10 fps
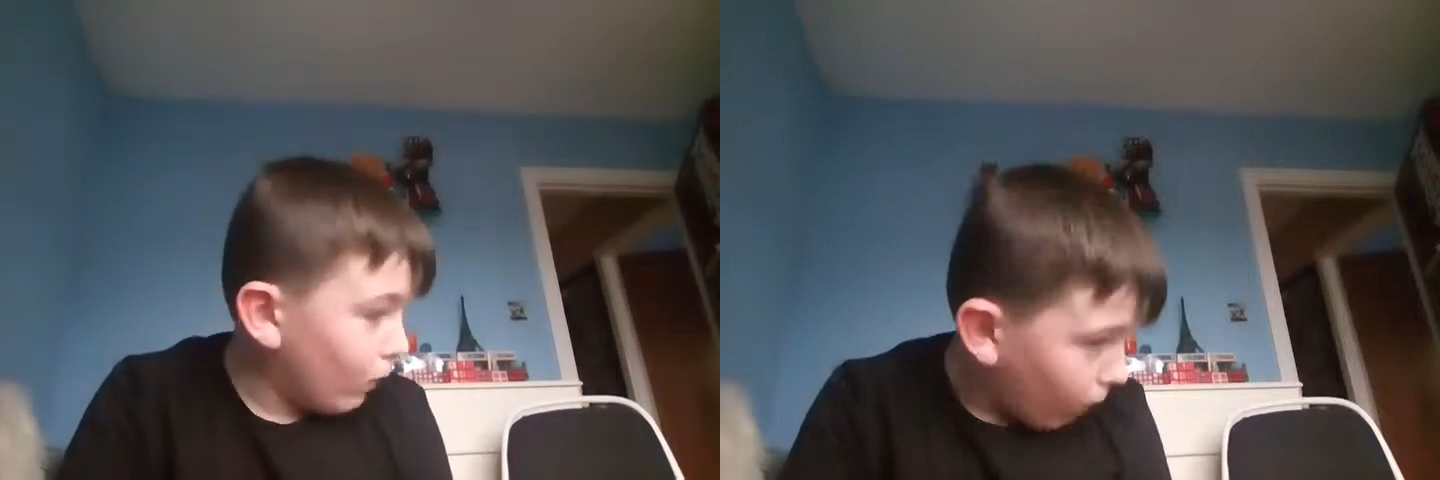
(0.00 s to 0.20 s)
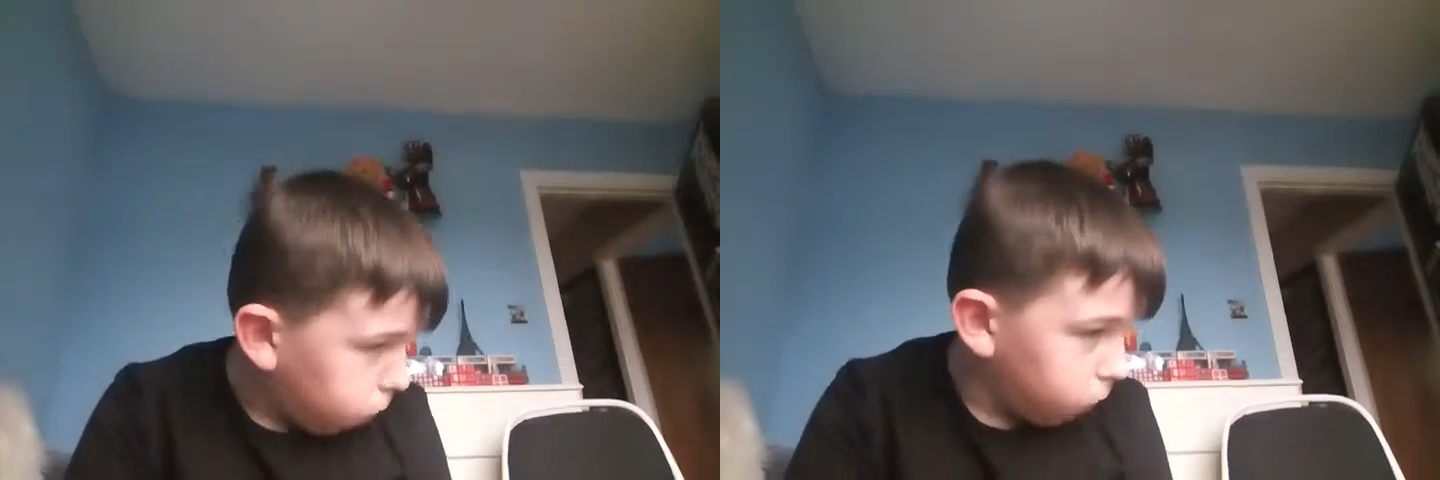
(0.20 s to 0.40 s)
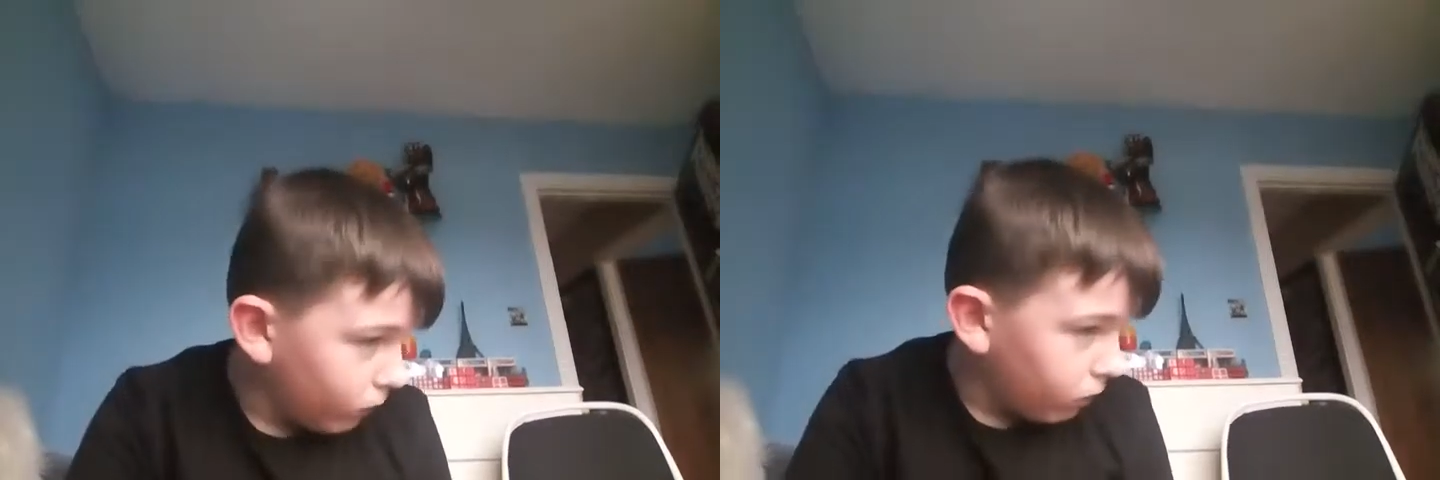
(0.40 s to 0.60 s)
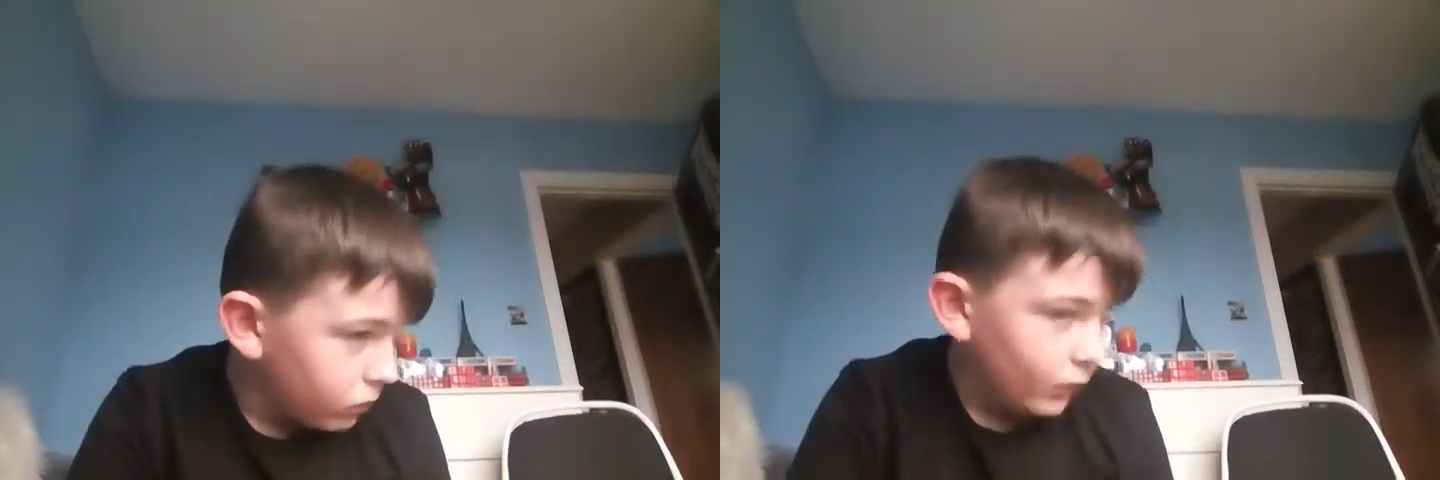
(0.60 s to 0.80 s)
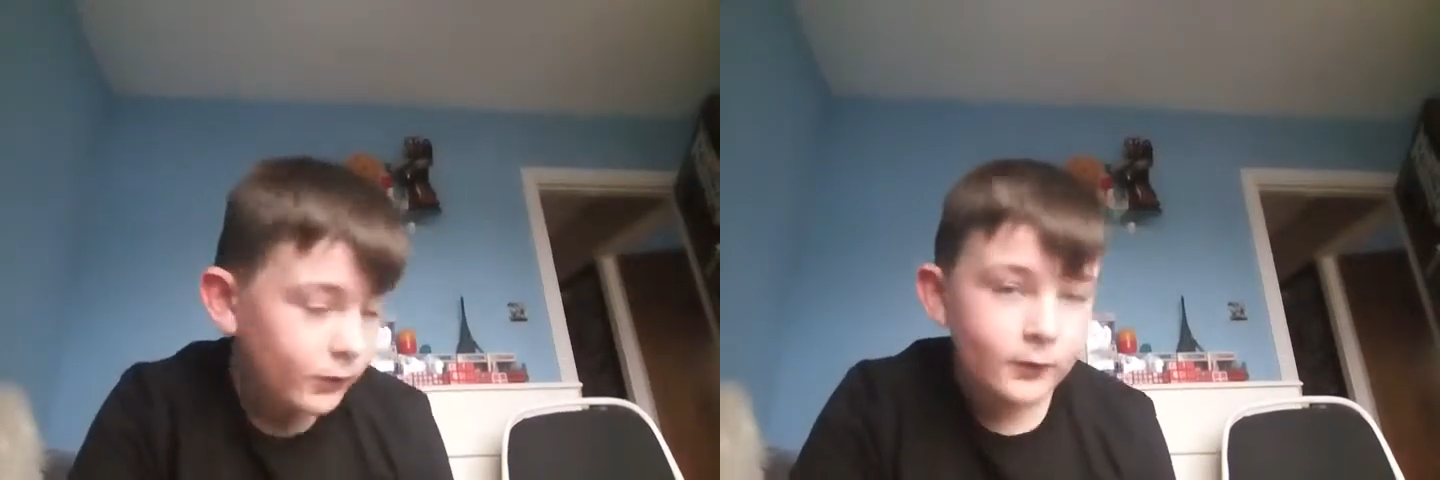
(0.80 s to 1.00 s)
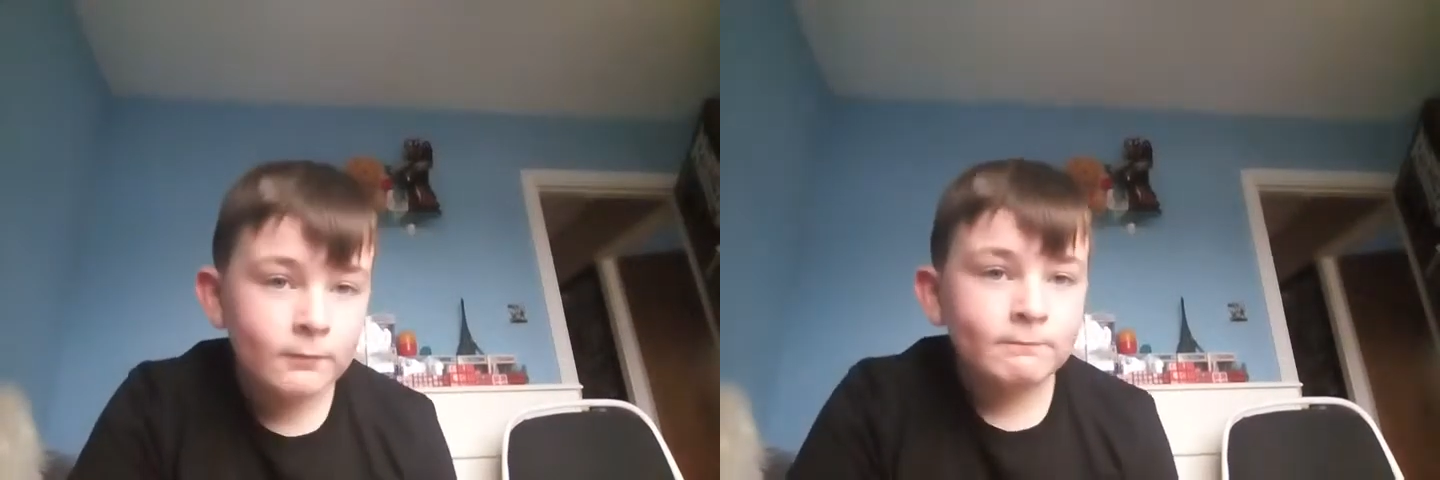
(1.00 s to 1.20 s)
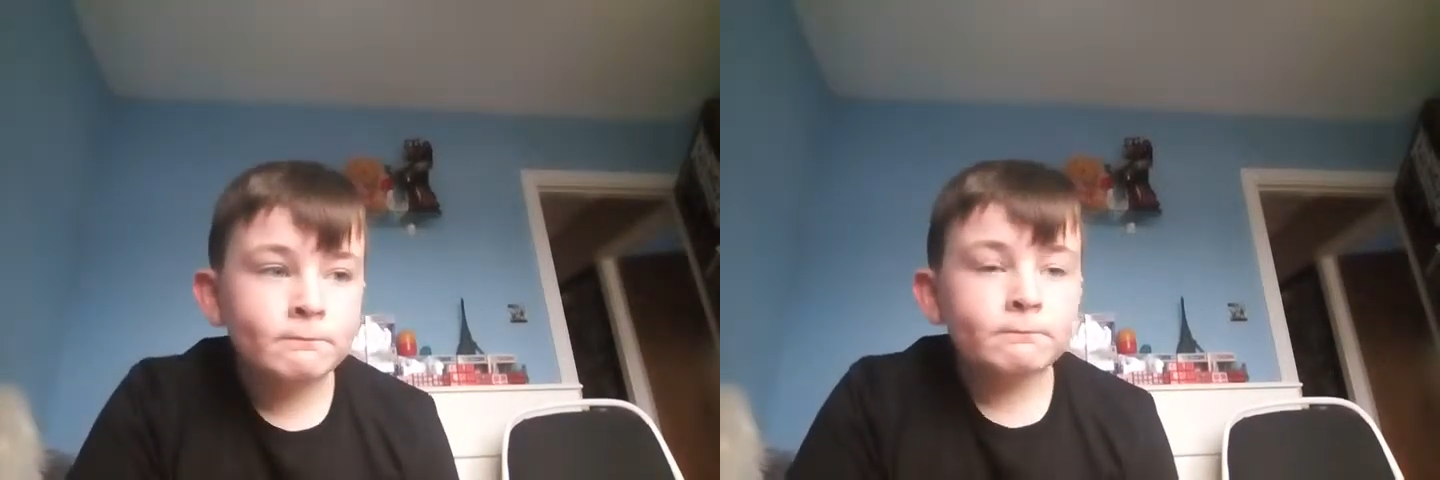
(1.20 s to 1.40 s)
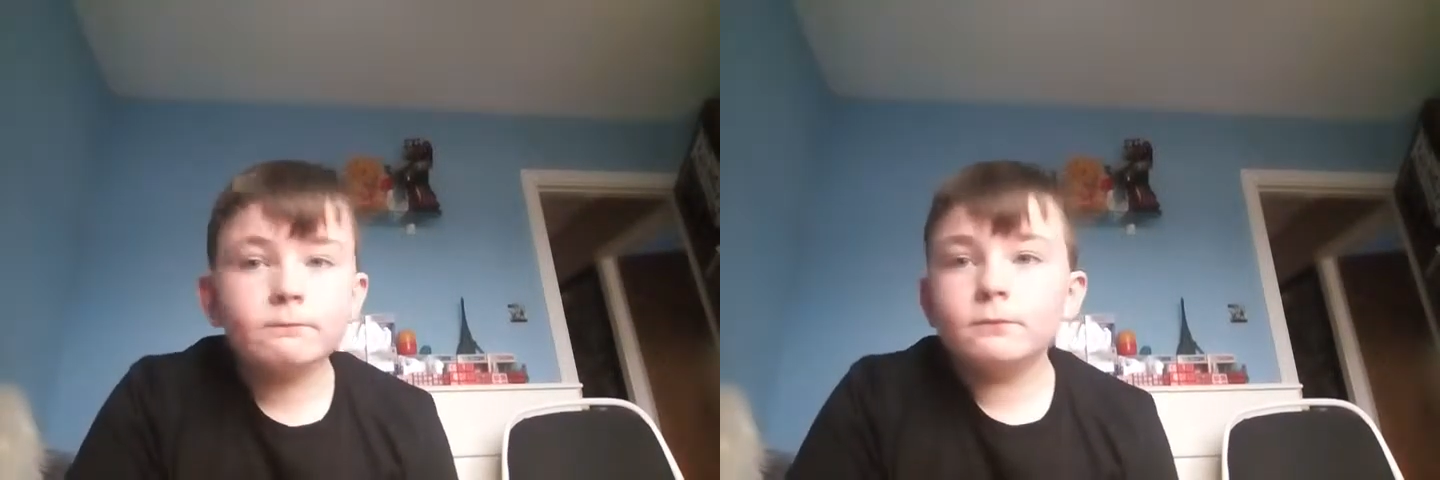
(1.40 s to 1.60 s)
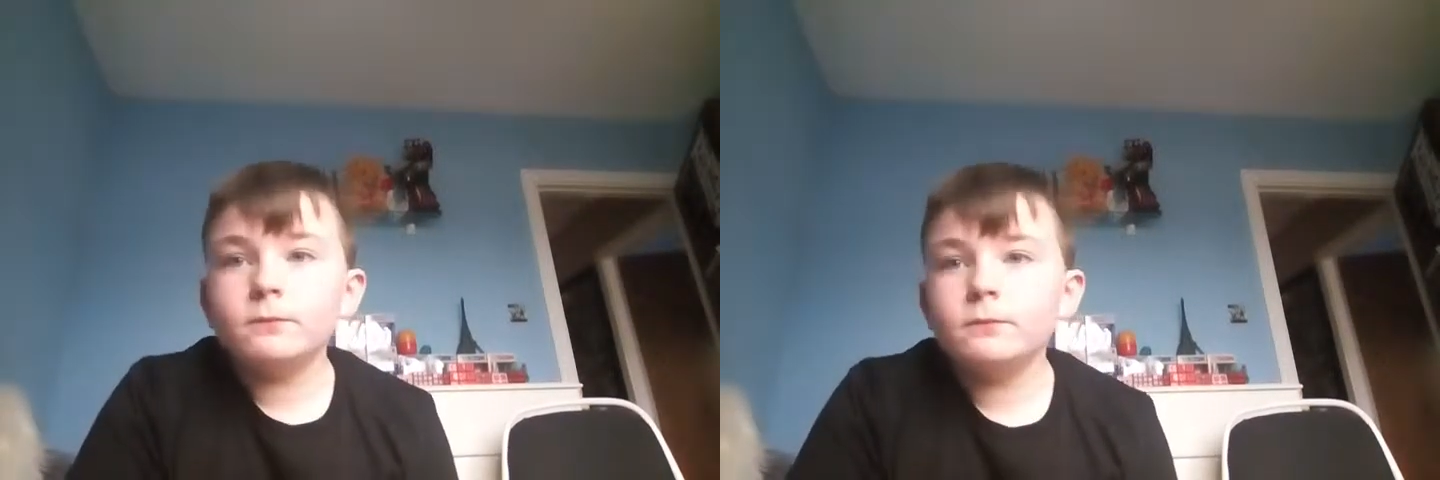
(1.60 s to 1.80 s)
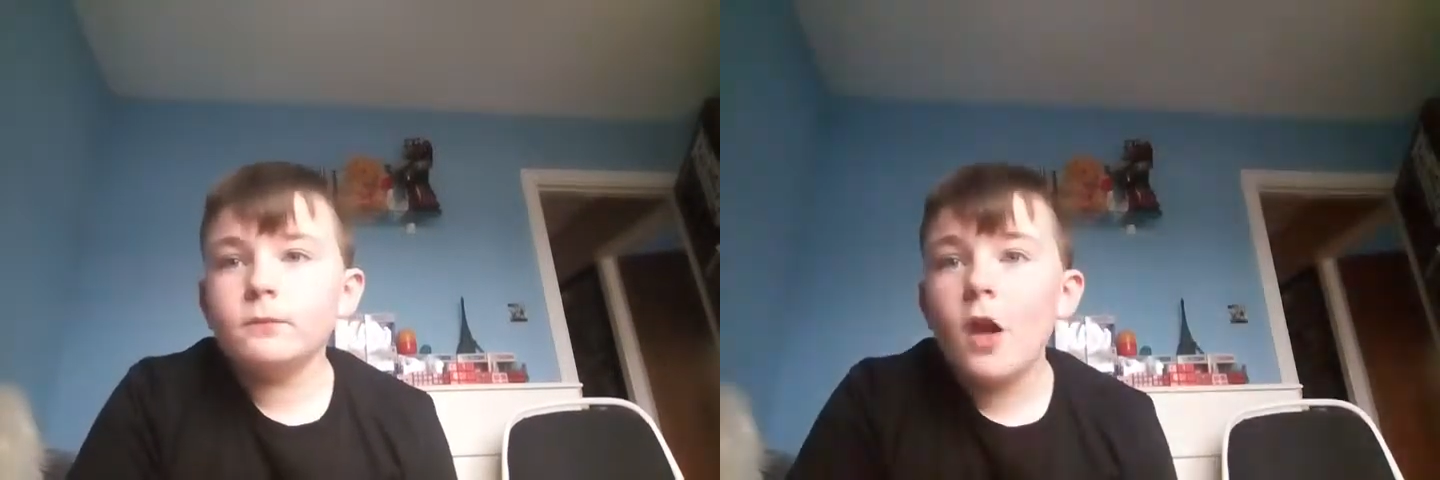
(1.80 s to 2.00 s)
I got
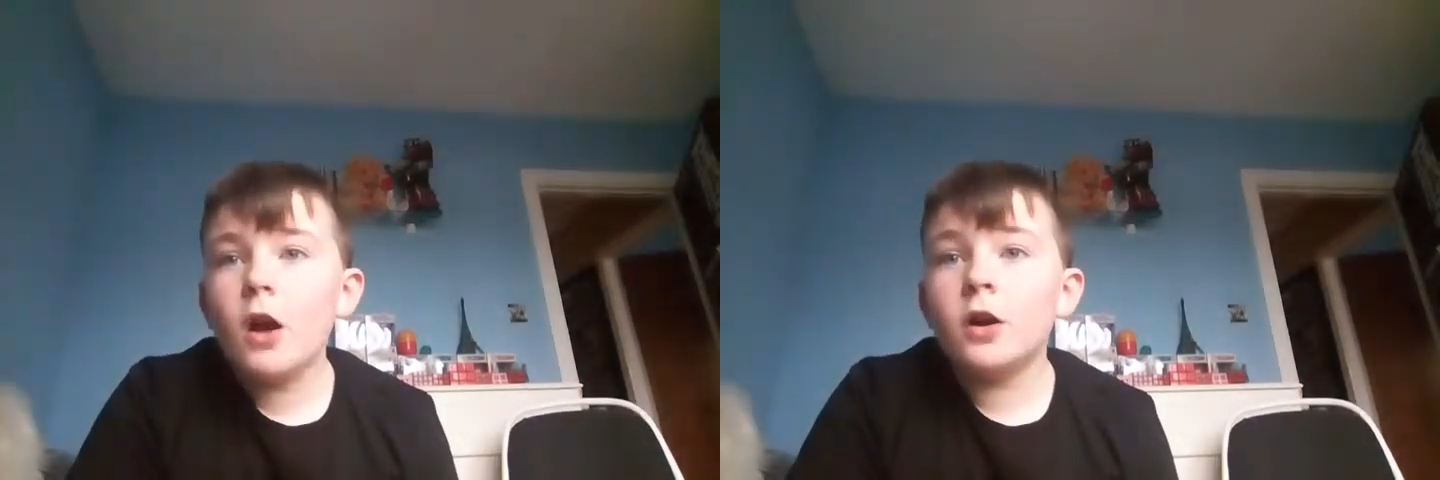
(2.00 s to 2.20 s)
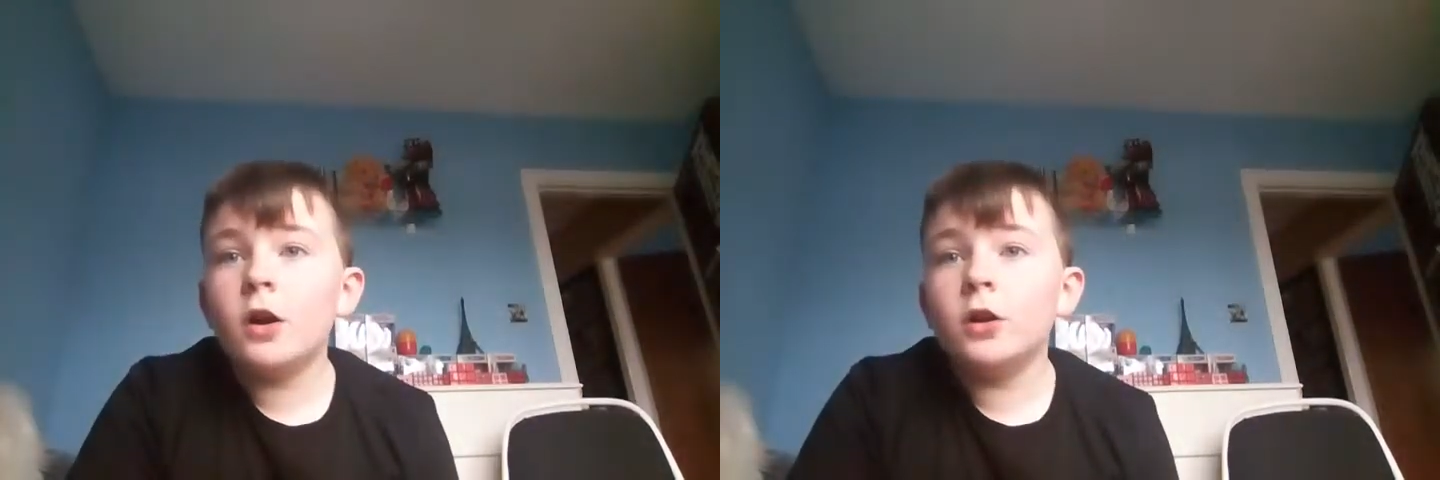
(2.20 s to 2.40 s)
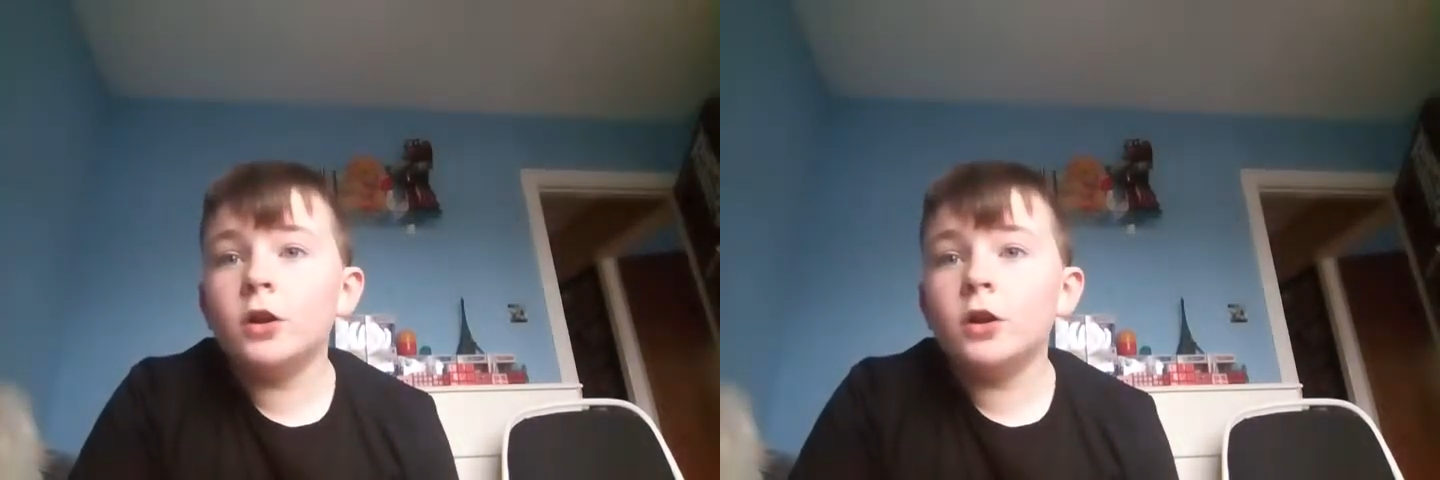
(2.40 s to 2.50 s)
a